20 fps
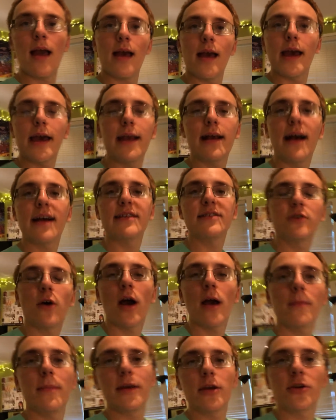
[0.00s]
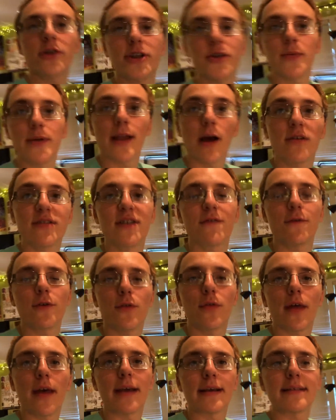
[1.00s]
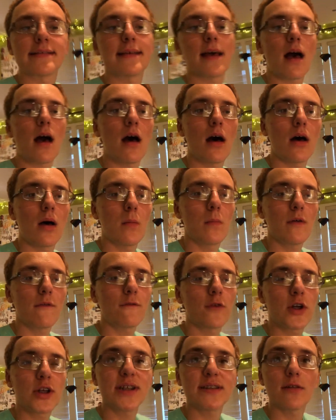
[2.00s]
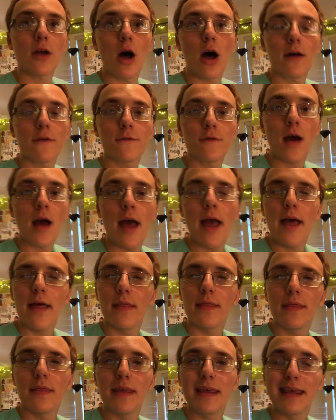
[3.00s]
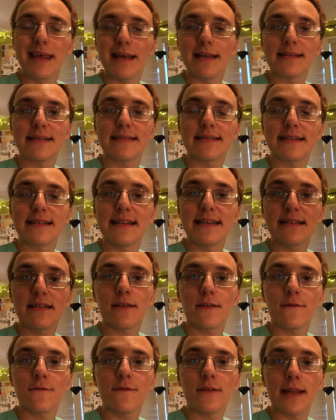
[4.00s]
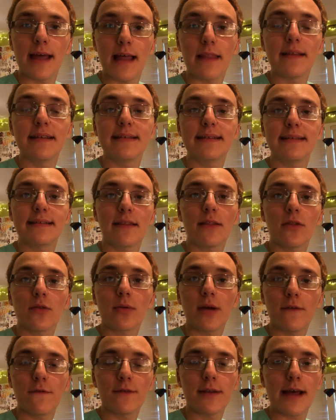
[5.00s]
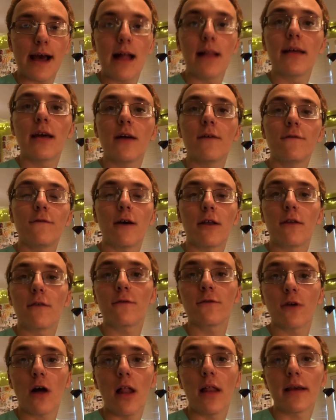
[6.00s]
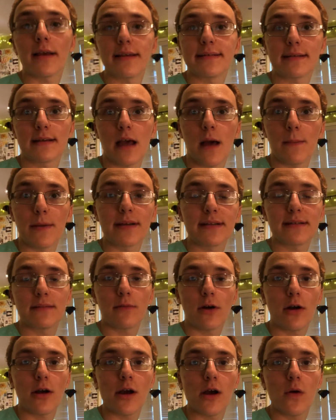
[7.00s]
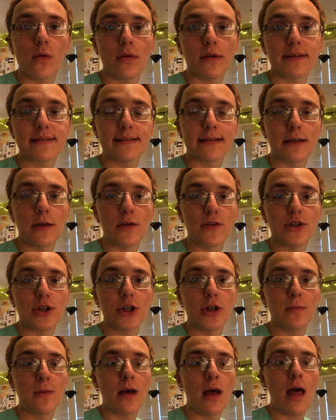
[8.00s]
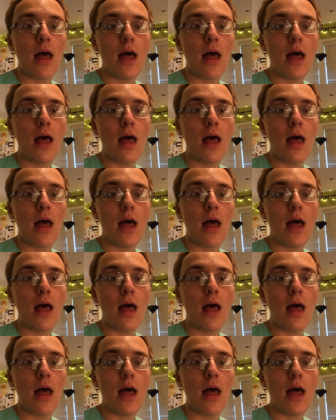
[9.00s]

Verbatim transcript: Hey guys, so I'm here to announce a few things. Um, first off, the season finale, the season three finale of Fun and Frolic is coming tomorrow to YouTube.